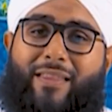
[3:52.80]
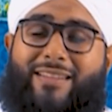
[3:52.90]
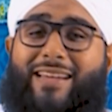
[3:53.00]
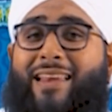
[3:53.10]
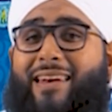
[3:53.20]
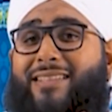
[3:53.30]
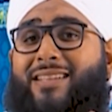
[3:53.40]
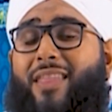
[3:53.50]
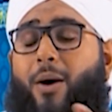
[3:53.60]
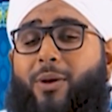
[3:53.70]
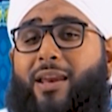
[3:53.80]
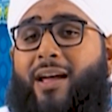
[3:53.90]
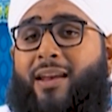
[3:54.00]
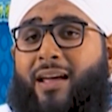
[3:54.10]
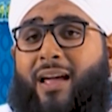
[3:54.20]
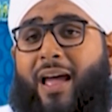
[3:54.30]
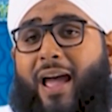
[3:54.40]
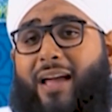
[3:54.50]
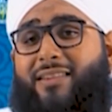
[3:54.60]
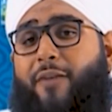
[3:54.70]
The second lesson that we learn
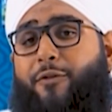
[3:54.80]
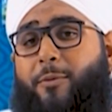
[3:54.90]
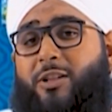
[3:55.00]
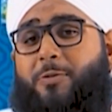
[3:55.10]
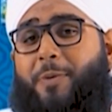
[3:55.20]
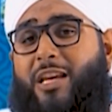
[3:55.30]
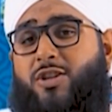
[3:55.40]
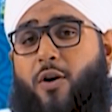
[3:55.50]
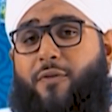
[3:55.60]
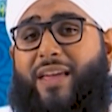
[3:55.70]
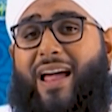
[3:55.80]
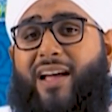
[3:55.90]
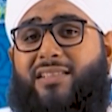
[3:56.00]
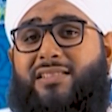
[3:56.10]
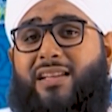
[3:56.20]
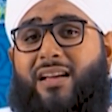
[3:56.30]
is that from the speech of the ant,